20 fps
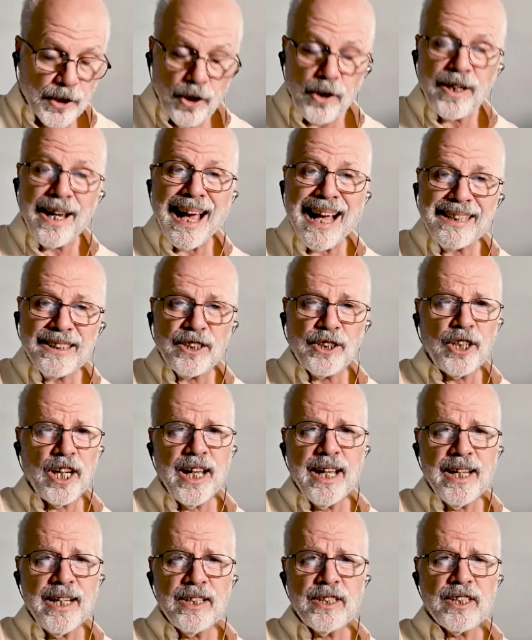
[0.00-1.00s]
can't
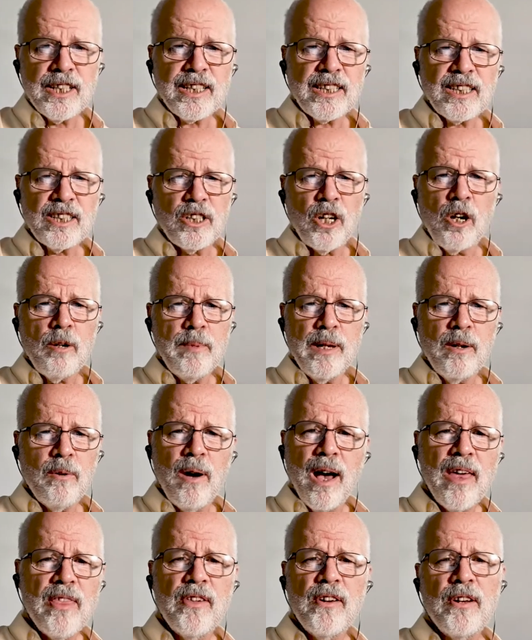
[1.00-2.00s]
change the stormy
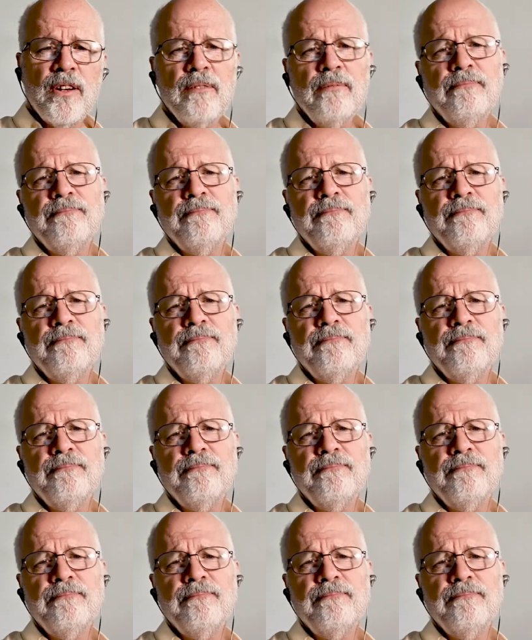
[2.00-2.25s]
weather.